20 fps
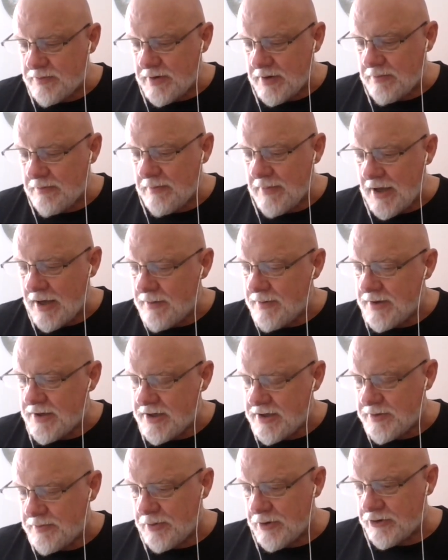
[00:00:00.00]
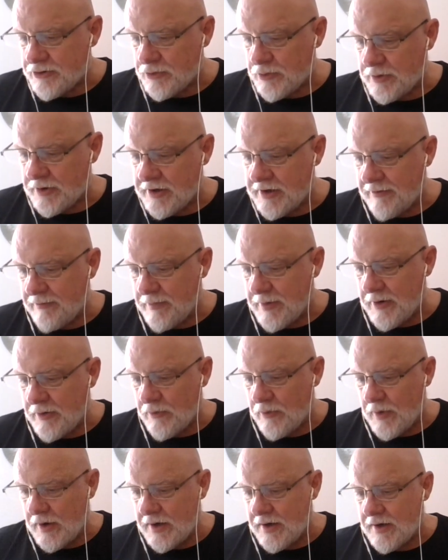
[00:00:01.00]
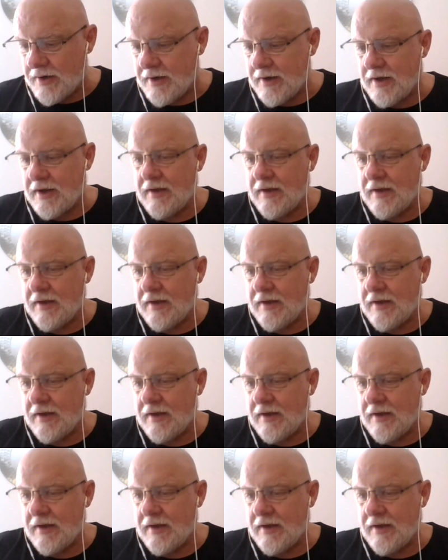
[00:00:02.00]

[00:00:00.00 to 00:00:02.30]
but maybe these books wouldn't have been written